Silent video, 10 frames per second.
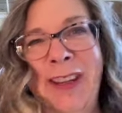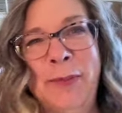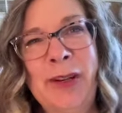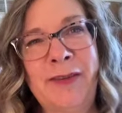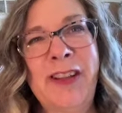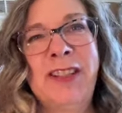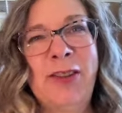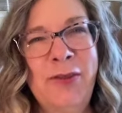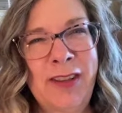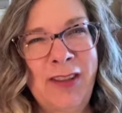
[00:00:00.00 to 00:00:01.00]
But if I
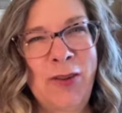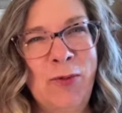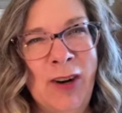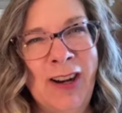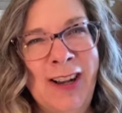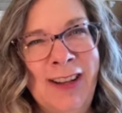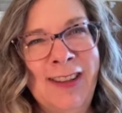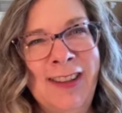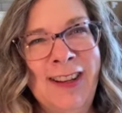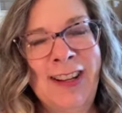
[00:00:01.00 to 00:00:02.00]
don't, then they'll whine
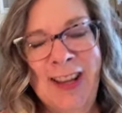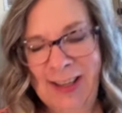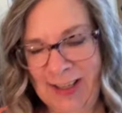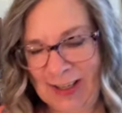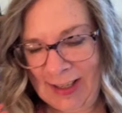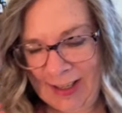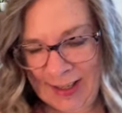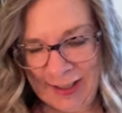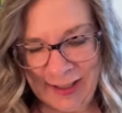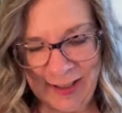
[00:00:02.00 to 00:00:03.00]
and then I can't get
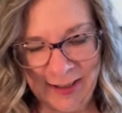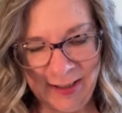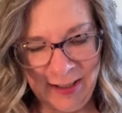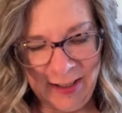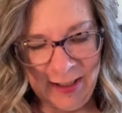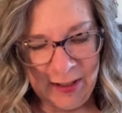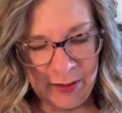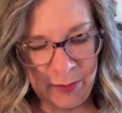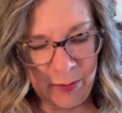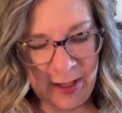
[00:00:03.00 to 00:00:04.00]
anything done.
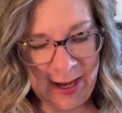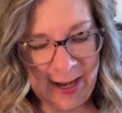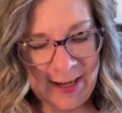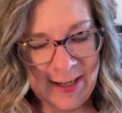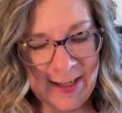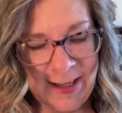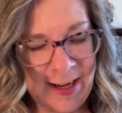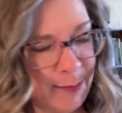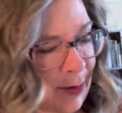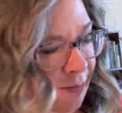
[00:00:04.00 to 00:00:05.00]
So that,
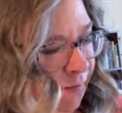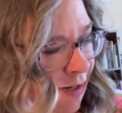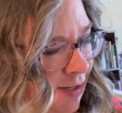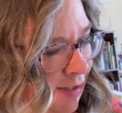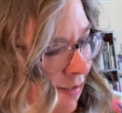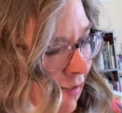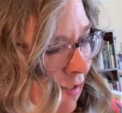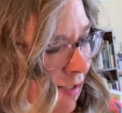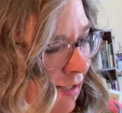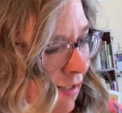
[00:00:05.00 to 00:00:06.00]
my friends,
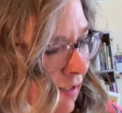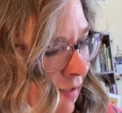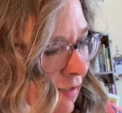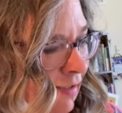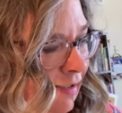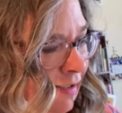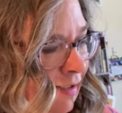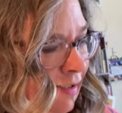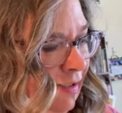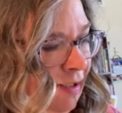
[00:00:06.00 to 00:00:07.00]
is
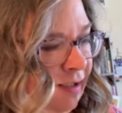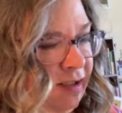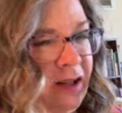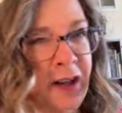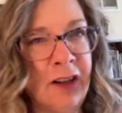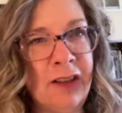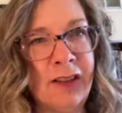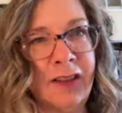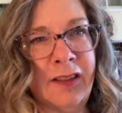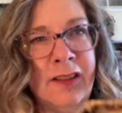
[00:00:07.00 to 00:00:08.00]
the
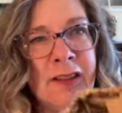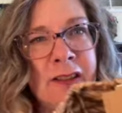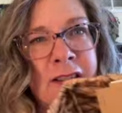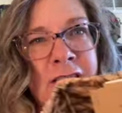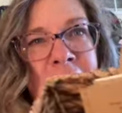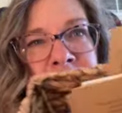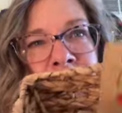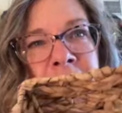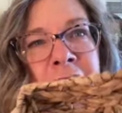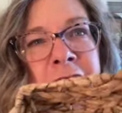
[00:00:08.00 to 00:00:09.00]
start
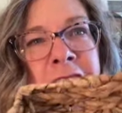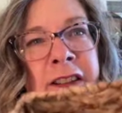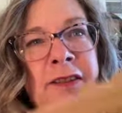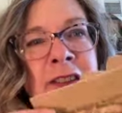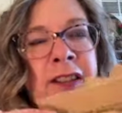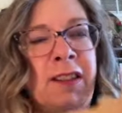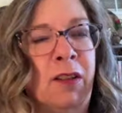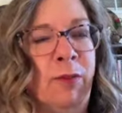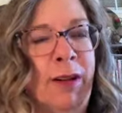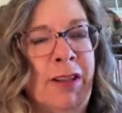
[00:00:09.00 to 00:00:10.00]
of this
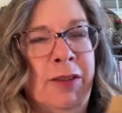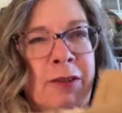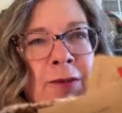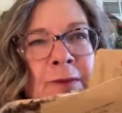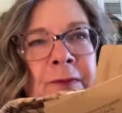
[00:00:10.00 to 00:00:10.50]
little bundle.